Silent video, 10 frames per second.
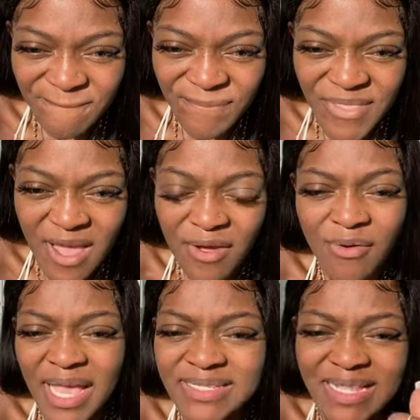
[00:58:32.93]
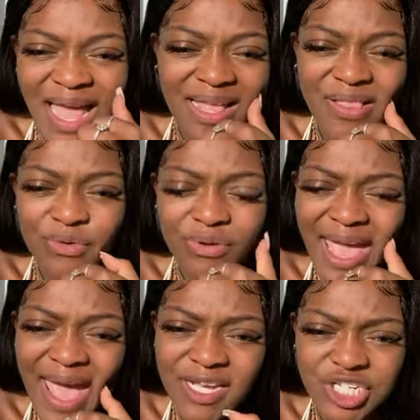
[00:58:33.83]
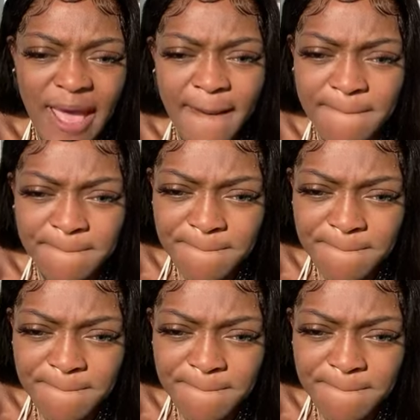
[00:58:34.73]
No, it's not through Cash App.